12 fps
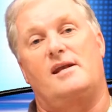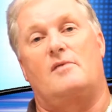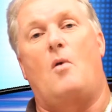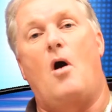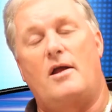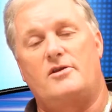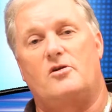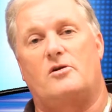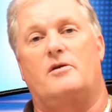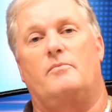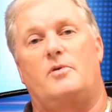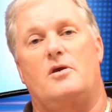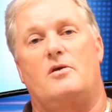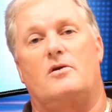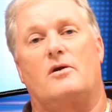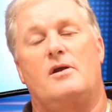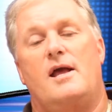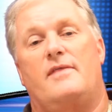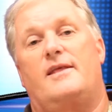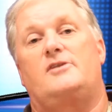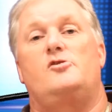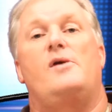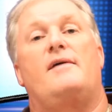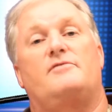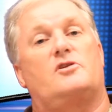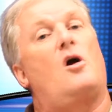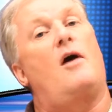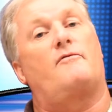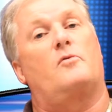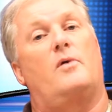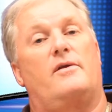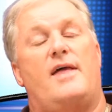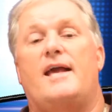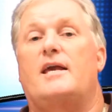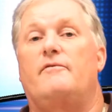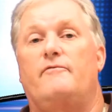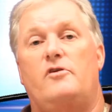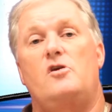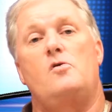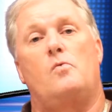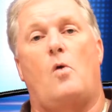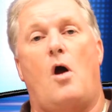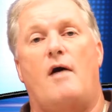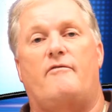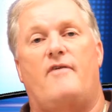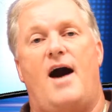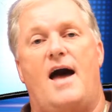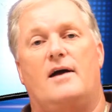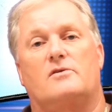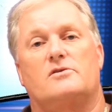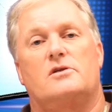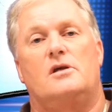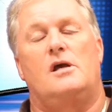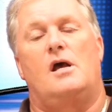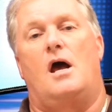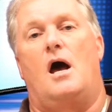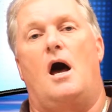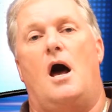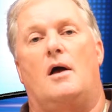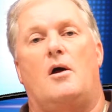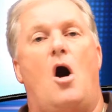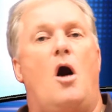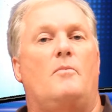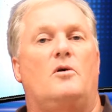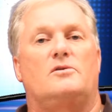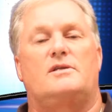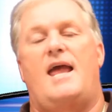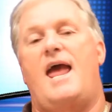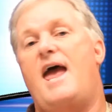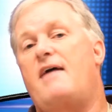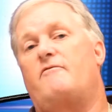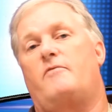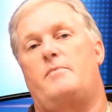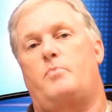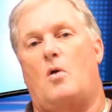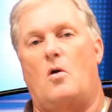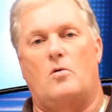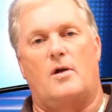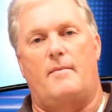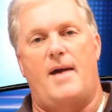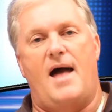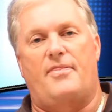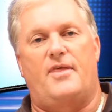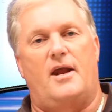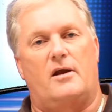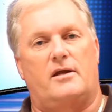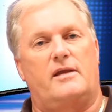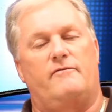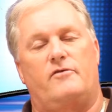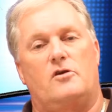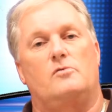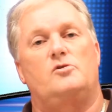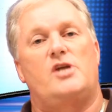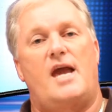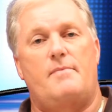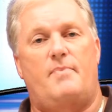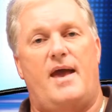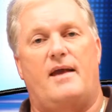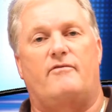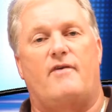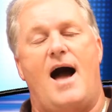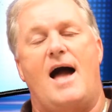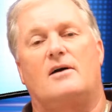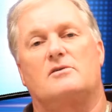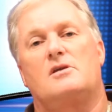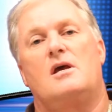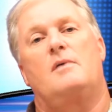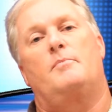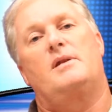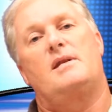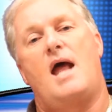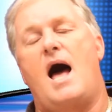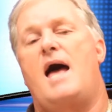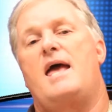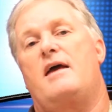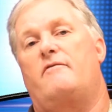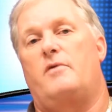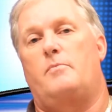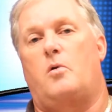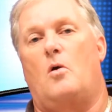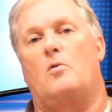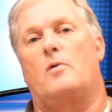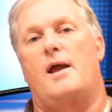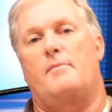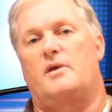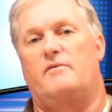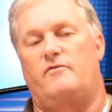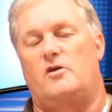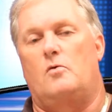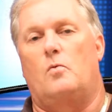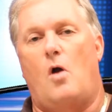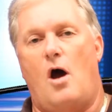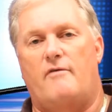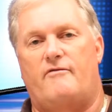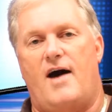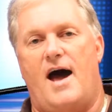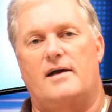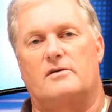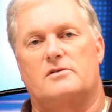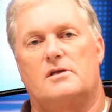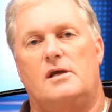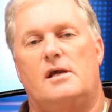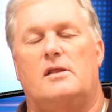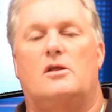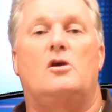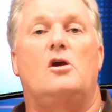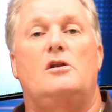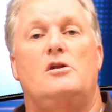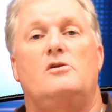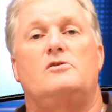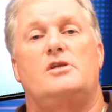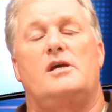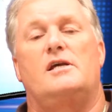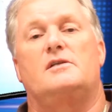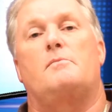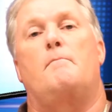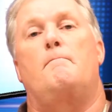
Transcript: them on your computer, that you have software that can view RAW files. Almost every program out there can view JPEG files, but not every program can view RAW files. The good news is